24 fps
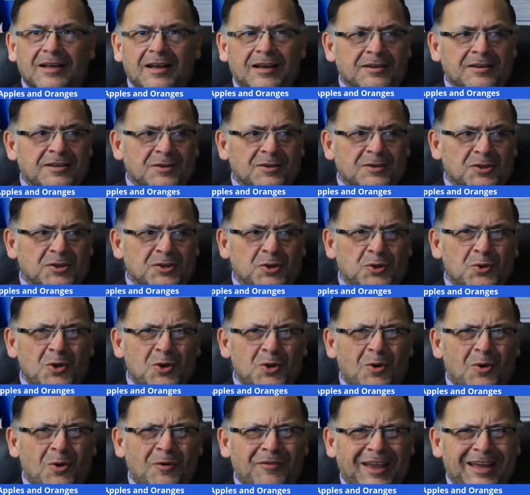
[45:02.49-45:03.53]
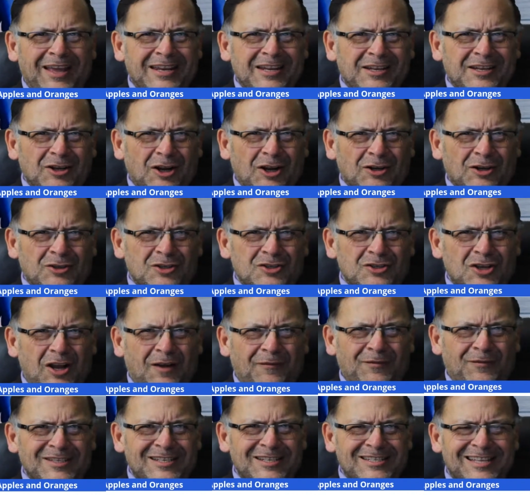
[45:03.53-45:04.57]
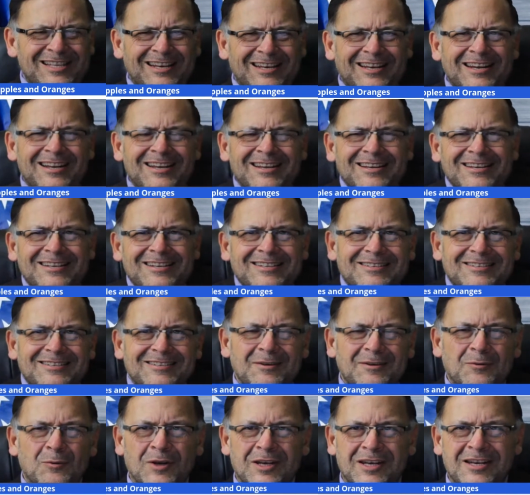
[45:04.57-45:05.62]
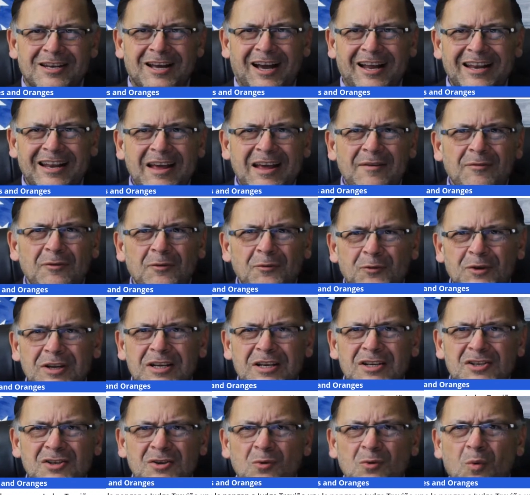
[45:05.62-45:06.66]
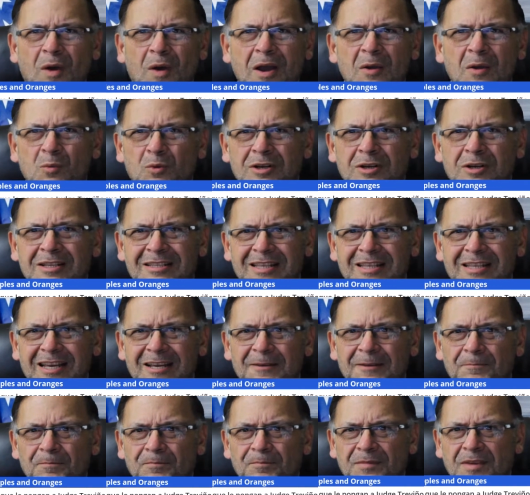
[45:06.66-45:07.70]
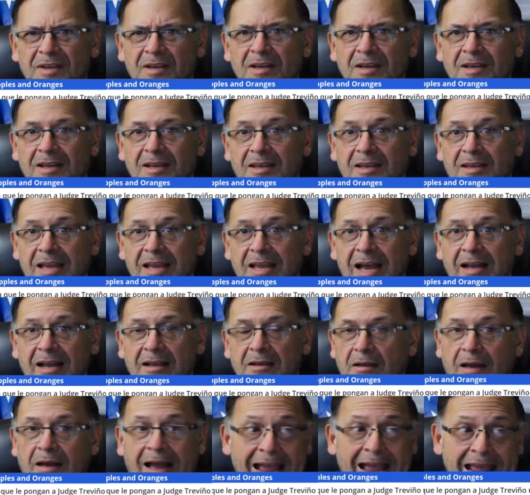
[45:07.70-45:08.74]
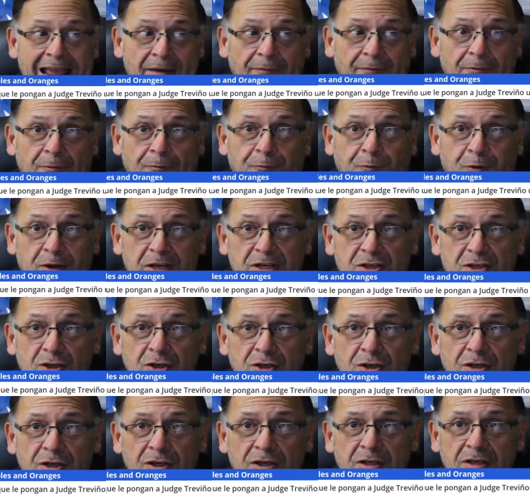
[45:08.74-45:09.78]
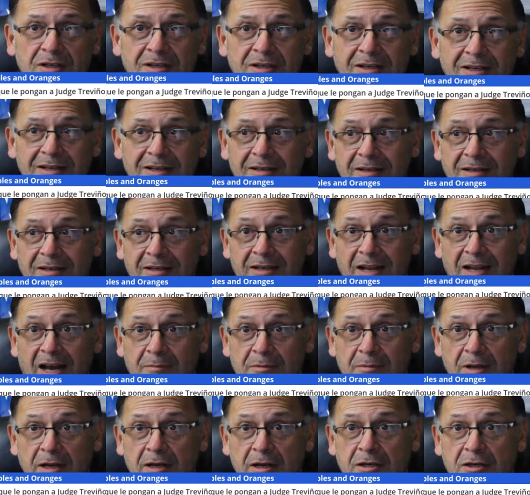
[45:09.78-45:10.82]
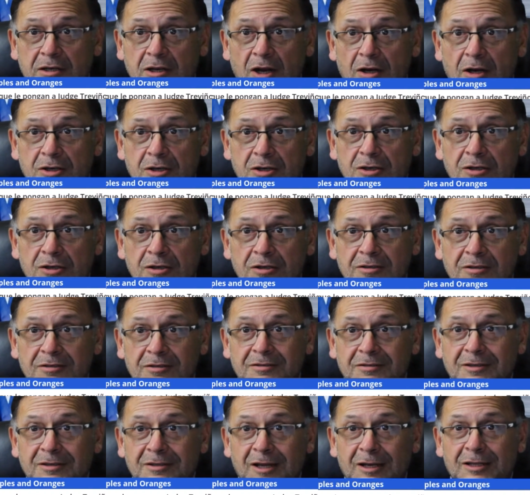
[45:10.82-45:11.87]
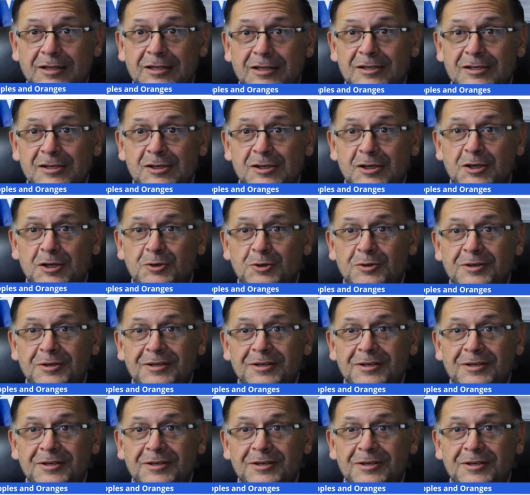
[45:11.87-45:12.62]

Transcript: Do you know of any doctors' offices that would not have a freezer? Why wouldn't they? Yeah, I have a freezer, and I'm not a doctor, not in this country.